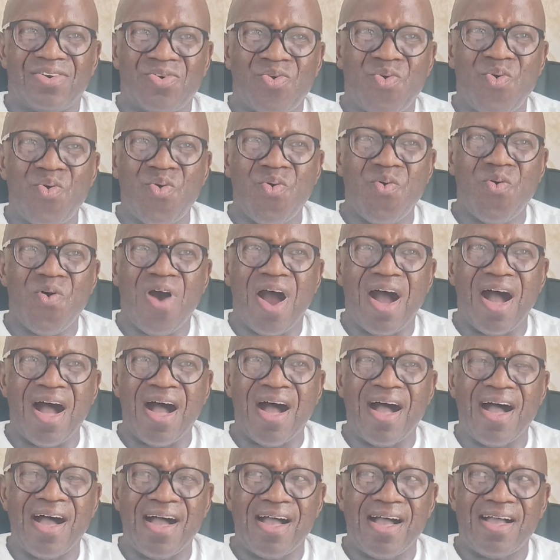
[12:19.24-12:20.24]
who
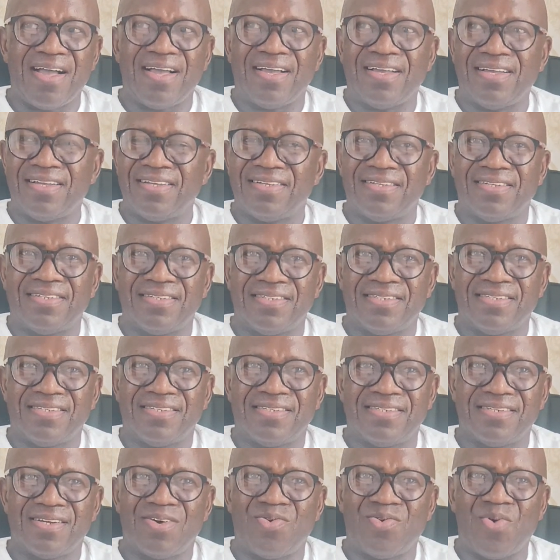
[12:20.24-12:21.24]
are
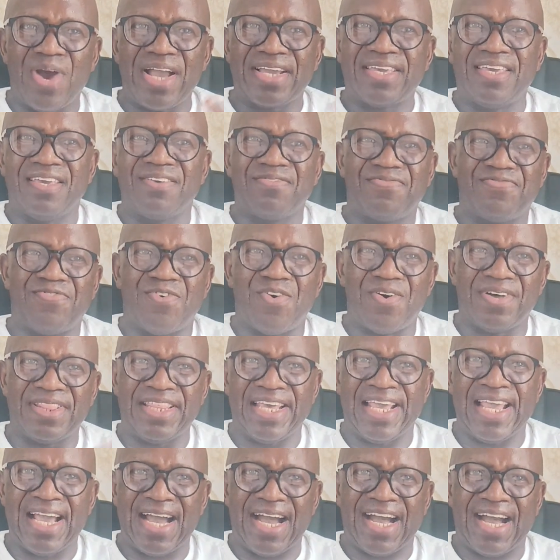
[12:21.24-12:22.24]
working for
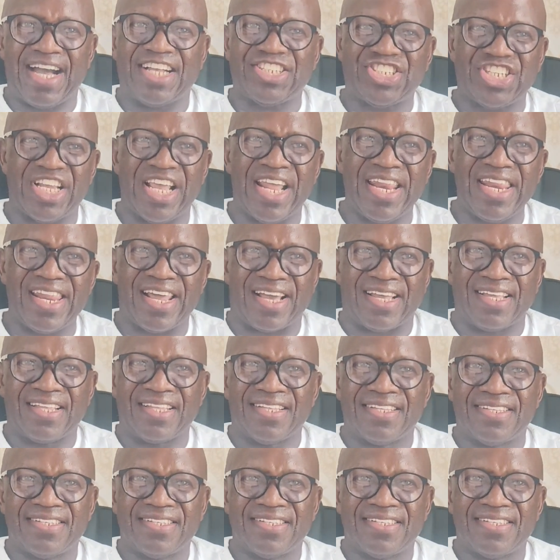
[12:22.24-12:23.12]
their agenda